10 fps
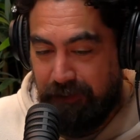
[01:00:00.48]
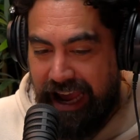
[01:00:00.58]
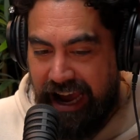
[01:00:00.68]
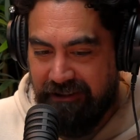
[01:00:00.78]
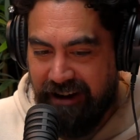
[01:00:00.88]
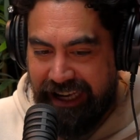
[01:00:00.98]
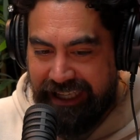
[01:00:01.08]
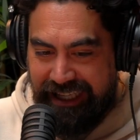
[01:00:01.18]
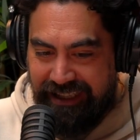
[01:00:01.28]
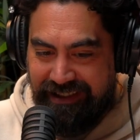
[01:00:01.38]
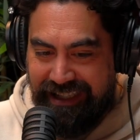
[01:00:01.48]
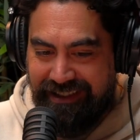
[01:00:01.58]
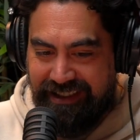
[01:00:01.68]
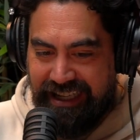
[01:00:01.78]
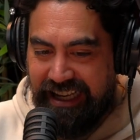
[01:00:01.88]
Power Rankings.
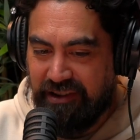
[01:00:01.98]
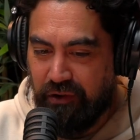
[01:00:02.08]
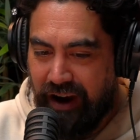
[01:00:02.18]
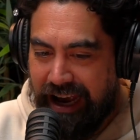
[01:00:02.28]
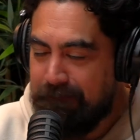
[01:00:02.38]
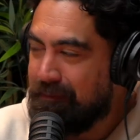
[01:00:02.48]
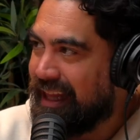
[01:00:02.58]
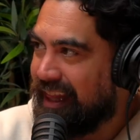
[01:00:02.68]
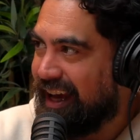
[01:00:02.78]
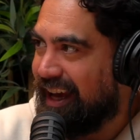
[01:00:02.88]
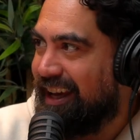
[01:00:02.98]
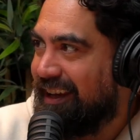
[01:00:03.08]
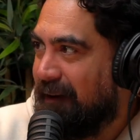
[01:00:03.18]
It's Desiree Miller.